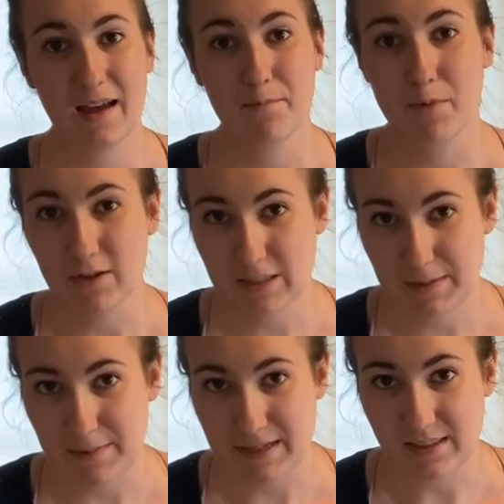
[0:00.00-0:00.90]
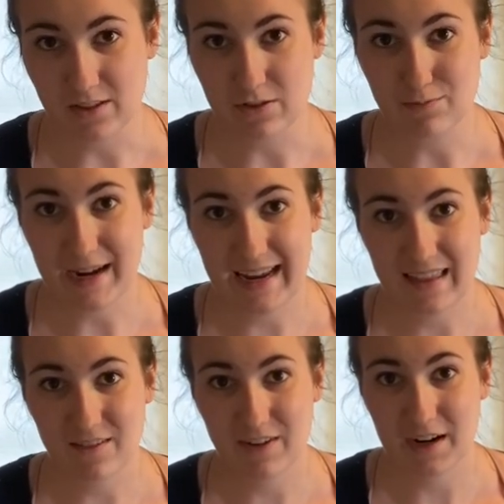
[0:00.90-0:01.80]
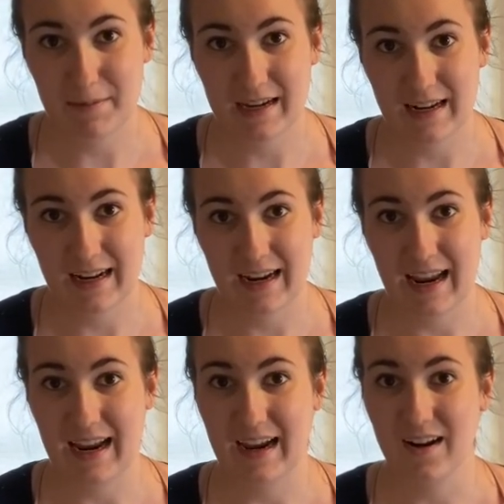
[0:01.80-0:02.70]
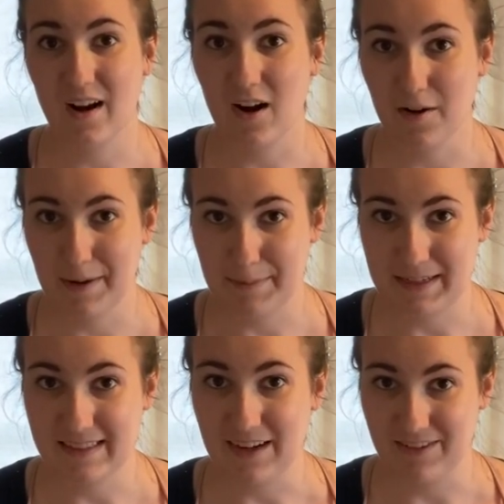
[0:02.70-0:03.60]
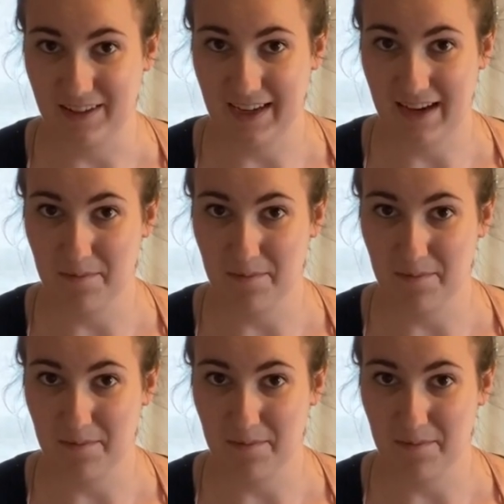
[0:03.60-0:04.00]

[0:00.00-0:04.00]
Most babies lose weight at the very beginning, and our babies definitely had a